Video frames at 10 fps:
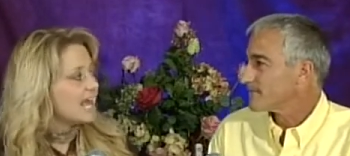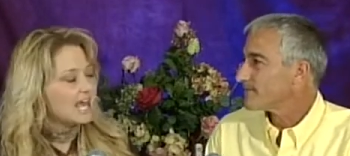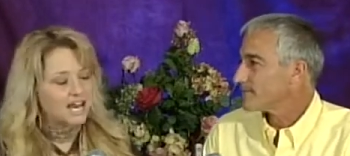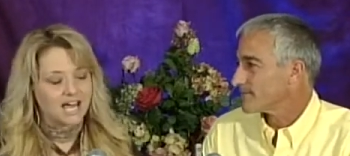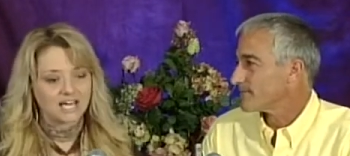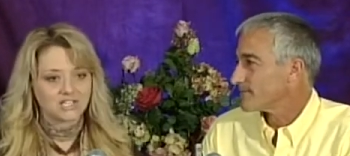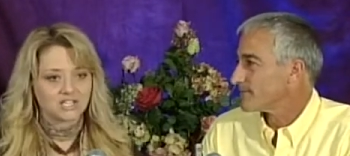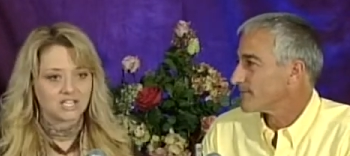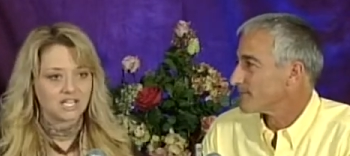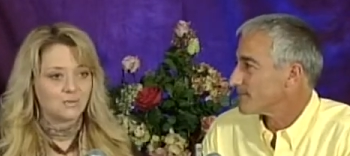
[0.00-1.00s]
Speaker 1: And I
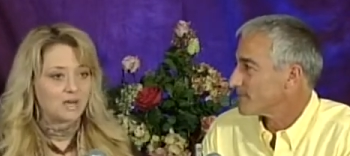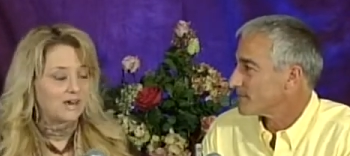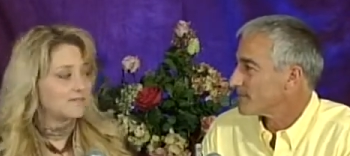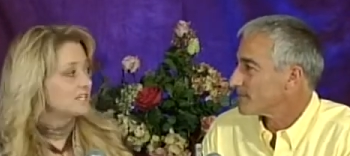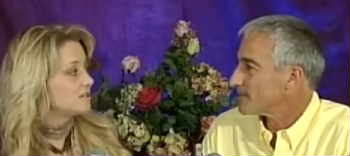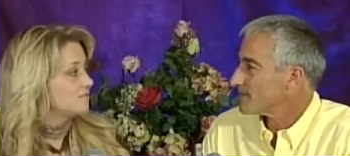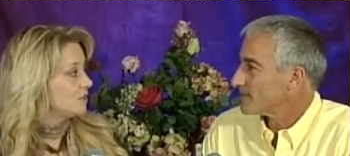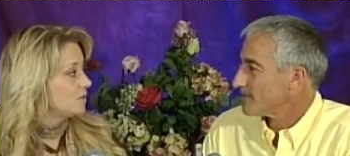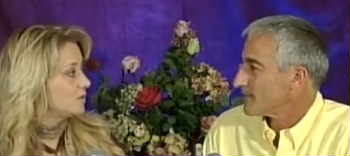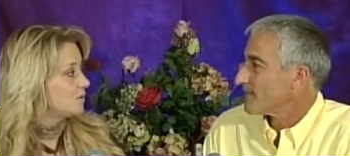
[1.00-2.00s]
actually, we have an
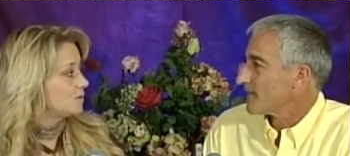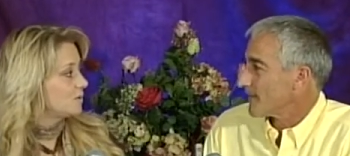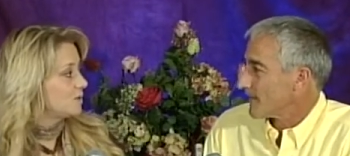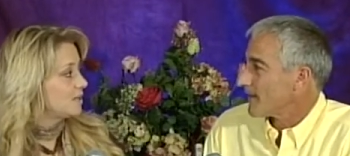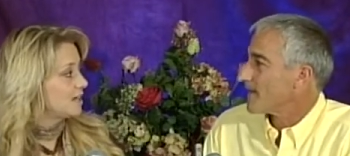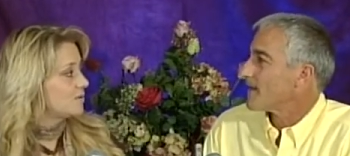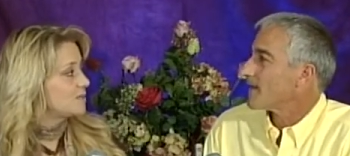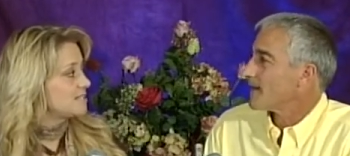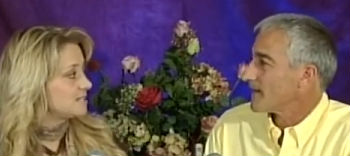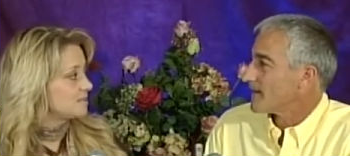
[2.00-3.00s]
interview that we
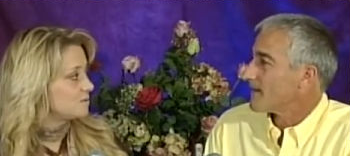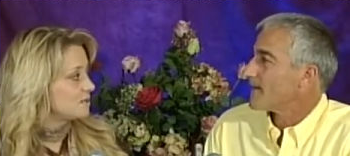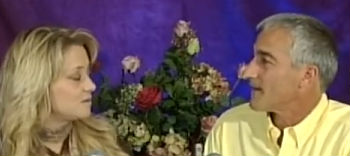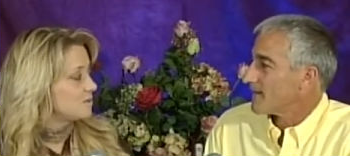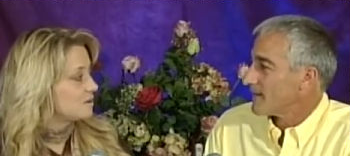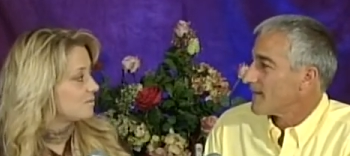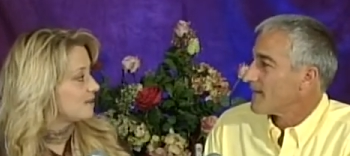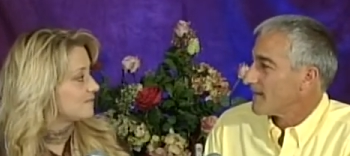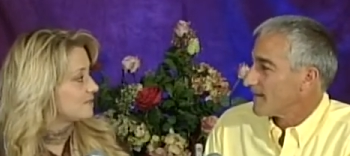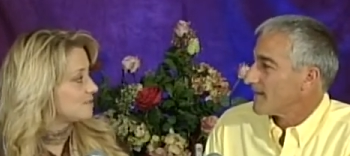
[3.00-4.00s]
did with, with one
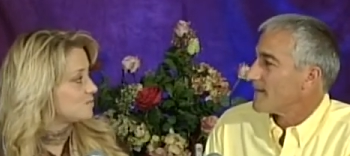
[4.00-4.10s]
of these